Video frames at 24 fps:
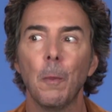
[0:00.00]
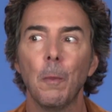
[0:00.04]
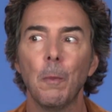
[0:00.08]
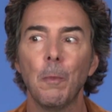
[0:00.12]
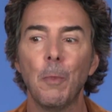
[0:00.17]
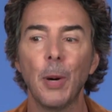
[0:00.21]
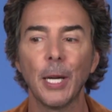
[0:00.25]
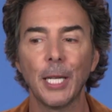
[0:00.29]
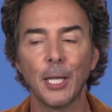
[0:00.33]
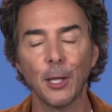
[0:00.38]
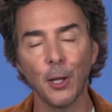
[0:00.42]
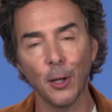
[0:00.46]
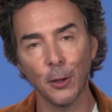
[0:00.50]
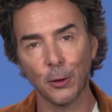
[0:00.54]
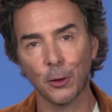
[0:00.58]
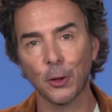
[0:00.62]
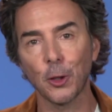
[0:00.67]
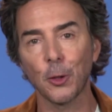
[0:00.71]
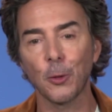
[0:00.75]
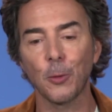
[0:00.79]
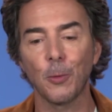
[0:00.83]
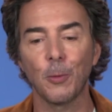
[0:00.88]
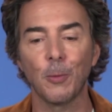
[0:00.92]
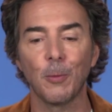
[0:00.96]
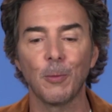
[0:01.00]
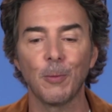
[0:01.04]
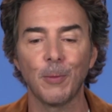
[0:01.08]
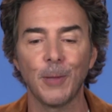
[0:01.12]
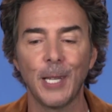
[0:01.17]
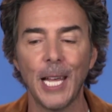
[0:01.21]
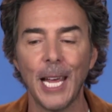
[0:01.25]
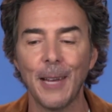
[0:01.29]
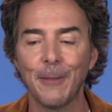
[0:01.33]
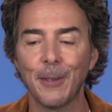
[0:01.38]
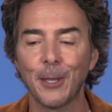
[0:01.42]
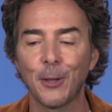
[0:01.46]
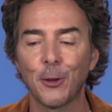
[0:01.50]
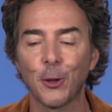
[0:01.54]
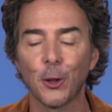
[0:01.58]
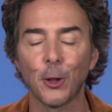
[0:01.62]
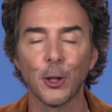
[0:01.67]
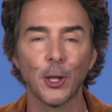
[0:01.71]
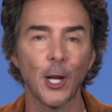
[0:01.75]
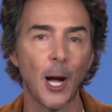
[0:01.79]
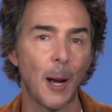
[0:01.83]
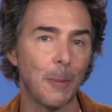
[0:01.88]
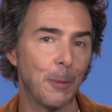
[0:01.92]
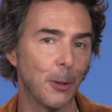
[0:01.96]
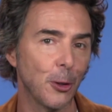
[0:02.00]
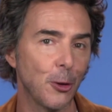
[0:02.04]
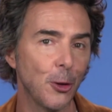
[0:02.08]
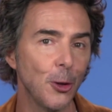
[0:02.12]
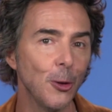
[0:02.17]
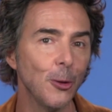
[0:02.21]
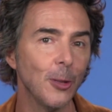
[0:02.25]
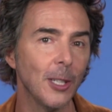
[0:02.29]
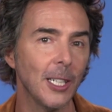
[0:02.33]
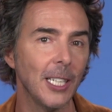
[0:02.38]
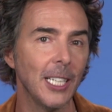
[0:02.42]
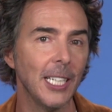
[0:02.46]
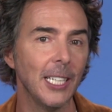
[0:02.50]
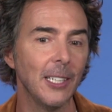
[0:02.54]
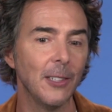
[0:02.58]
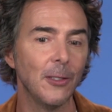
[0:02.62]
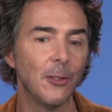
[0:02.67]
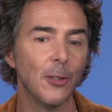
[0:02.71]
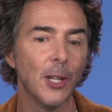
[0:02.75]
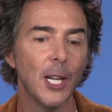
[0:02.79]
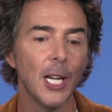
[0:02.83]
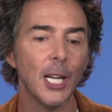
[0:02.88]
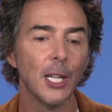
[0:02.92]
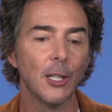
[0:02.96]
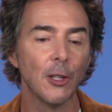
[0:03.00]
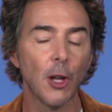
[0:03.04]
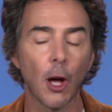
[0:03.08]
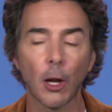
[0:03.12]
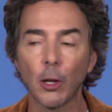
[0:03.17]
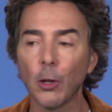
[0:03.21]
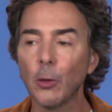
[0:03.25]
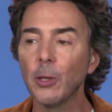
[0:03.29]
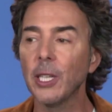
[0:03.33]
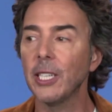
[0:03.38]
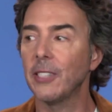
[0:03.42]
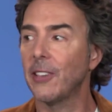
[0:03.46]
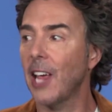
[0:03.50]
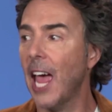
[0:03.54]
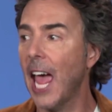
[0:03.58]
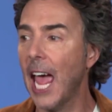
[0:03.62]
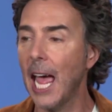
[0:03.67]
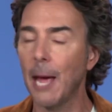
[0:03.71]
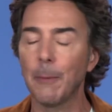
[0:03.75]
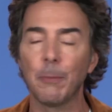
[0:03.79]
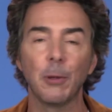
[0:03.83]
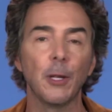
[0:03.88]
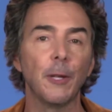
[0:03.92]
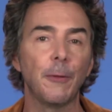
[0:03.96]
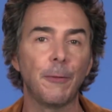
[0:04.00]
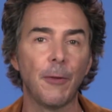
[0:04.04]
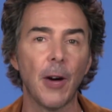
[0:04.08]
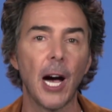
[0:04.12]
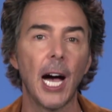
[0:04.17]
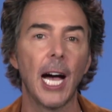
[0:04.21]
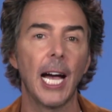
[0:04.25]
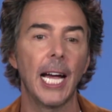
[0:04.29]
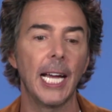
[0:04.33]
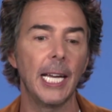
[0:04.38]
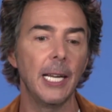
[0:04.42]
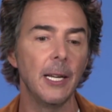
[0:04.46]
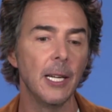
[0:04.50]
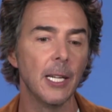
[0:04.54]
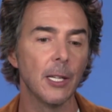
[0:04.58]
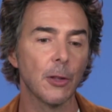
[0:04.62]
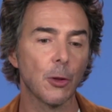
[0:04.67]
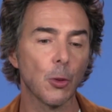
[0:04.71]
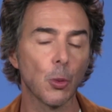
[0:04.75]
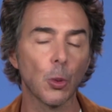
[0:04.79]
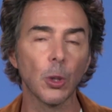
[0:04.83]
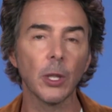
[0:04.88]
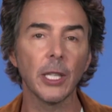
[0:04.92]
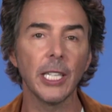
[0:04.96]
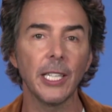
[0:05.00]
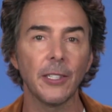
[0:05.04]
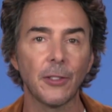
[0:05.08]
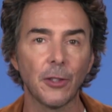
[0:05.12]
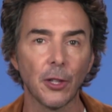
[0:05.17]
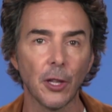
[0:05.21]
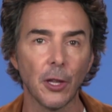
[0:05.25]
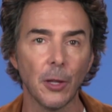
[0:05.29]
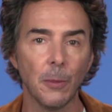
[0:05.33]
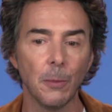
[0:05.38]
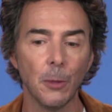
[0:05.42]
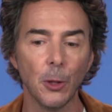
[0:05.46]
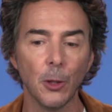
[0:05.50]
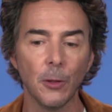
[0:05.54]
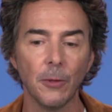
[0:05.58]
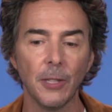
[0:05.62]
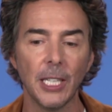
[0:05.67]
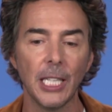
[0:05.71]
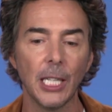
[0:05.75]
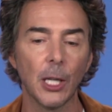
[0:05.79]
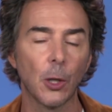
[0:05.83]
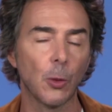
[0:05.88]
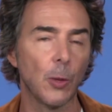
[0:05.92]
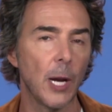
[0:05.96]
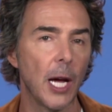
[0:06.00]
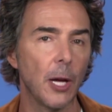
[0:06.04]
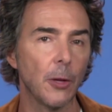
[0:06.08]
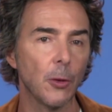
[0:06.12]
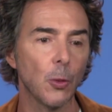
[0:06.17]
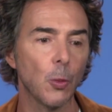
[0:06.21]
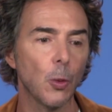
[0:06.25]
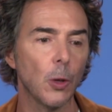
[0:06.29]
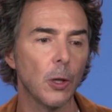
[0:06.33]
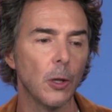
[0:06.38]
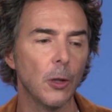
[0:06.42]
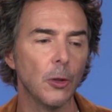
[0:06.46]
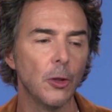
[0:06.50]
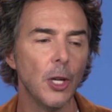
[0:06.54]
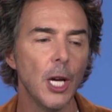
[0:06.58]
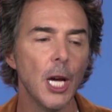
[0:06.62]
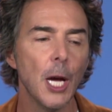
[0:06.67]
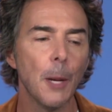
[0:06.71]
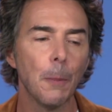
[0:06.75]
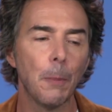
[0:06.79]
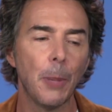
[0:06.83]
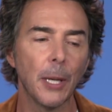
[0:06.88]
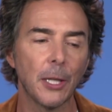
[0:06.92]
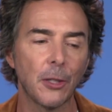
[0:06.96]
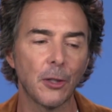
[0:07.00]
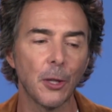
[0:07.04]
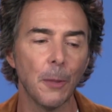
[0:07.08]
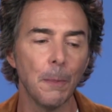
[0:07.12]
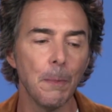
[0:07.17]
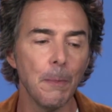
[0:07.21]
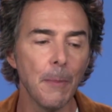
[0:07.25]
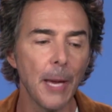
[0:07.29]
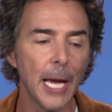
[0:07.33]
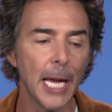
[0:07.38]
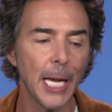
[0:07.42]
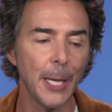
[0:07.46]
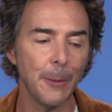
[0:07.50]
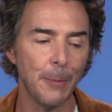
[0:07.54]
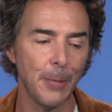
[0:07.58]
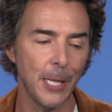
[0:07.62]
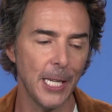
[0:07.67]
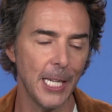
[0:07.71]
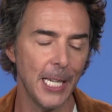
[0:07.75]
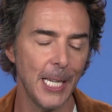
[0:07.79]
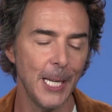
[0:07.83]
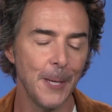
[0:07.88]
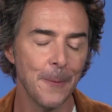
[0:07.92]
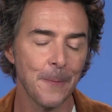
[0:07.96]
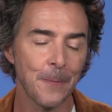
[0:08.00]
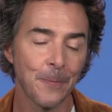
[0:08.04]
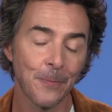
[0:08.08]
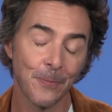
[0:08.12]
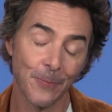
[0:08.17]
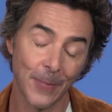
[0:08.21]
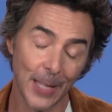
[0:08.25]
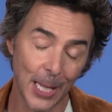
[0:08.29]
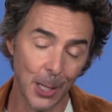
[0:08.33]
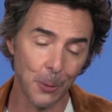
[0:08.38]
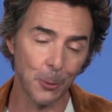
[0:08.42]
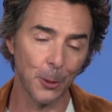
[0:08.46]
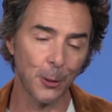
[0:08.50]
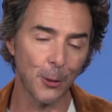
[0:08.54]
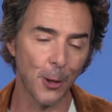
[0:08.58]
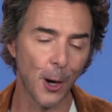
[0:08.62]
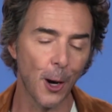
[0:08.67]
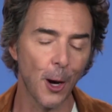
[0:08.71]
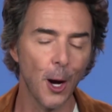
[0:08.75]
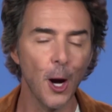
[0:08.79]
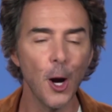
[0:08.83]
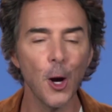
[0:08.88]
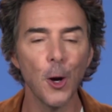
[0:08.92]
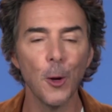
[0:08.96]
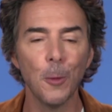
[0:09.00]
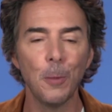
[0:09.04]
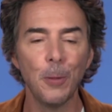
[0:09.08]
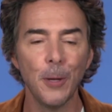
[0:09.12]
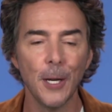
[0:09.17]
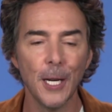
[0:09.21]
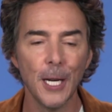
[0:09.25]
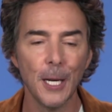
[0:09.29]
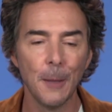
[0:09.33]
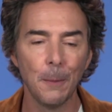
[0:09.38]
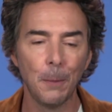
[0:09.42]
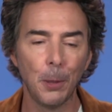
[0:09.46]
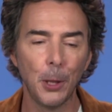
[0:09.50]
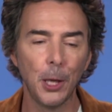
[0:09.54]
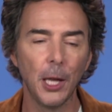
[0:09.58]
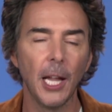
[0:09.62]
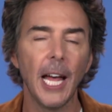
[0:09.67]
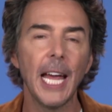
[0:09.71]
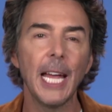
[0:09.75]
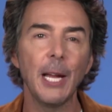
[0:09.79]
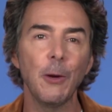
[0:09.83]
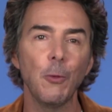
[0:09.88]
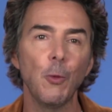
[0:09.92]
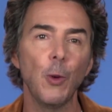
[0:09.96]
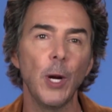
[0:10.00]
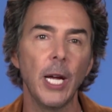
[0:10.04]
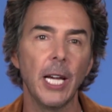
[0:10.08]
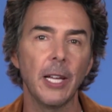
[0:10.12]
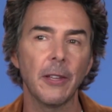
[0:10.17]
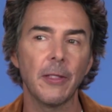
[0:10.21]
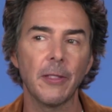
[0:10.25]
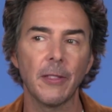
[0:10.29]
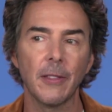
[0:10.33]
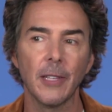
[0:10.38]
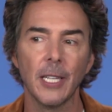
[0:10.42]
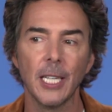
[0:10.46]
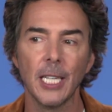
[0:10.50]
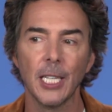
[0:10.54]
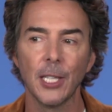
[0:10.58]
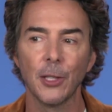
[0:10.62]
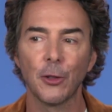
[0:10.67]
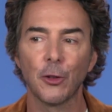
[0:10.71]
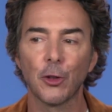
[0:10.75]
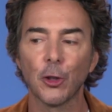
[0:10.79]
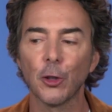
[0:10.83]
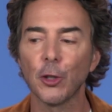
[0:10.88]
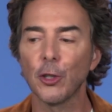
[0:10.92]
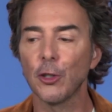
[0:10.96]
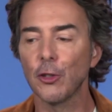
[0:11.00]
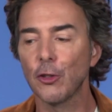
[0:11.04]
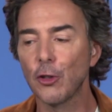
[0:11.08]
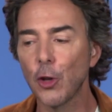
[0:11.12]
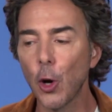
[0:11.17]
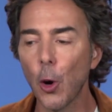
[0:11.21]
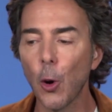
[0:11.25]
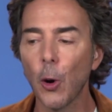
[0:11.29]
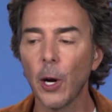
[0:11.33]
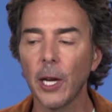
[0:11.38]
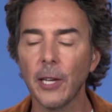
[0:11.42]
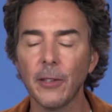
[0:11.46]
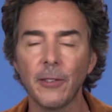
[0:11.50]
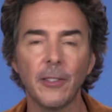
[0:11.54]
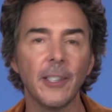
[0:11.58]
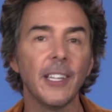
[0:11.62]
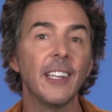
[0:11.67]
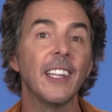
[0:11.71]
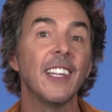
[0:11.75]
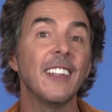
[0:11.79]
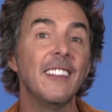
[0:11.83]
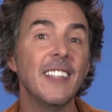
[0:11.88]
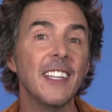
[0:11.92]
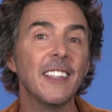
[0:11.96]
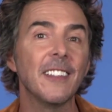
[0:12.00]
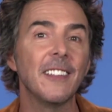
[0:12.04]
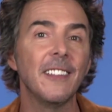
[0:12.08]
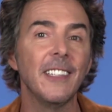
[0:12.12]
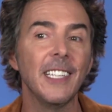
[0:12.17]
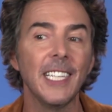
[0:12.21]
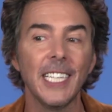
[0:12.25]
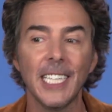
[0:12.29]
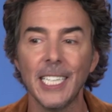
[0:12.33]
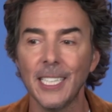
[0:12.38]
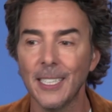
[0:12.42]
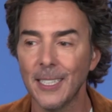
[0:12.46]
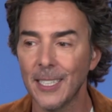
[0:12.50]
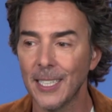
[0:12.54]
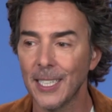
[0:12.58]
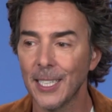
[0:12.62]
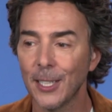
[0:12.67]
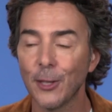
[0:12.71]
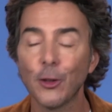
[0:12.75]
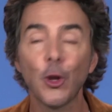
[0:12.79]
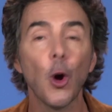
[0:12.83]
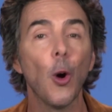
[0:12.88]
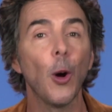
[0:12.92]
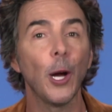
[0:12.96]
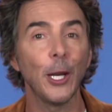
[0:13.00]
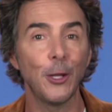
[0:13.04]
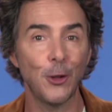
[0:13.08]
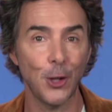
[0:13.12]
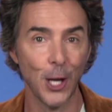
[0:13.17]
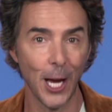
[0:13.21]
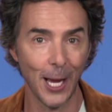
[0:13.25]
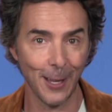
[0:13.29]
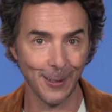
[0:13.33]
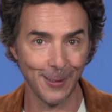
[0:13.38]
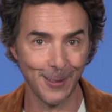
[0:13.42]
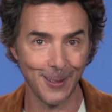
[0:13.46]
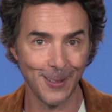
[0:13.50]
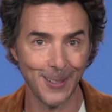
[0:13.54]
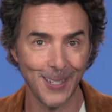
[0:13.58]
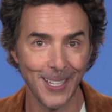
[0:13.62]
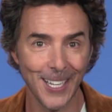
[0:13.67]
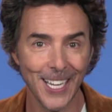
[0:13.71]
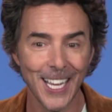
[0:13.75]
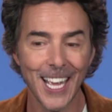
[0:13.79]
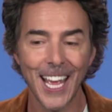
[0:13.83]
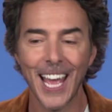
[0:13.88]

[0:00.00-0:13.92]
But it also gave us certain opportunities, not only to amplify the release of the movie around the world, but to maybe, it was our hope, play with certain toys in the Disney toy chest.